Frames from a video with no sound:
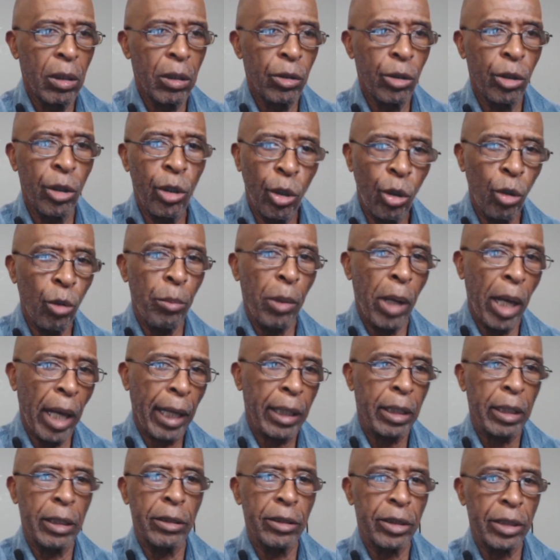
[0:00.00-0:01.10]
you could go
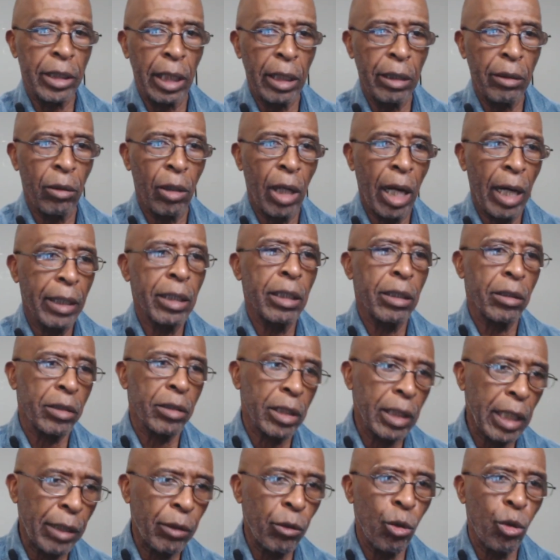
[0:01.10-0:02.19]
back and say, how the hell
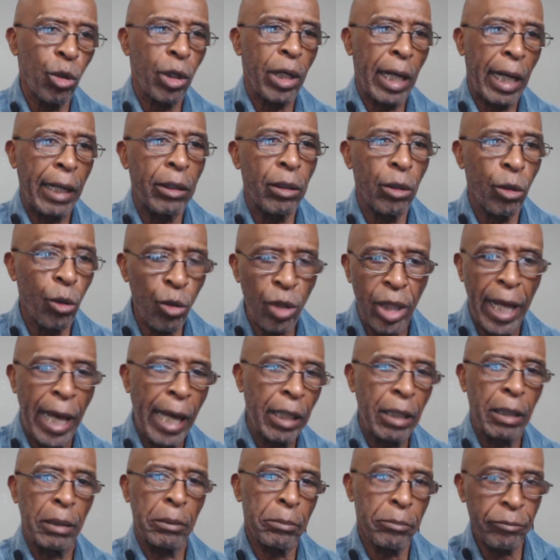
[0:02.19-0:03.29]
did that old guy know
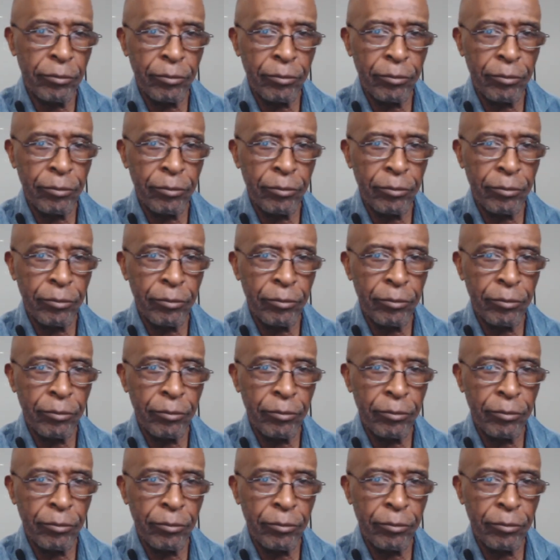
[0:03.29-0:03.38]
that?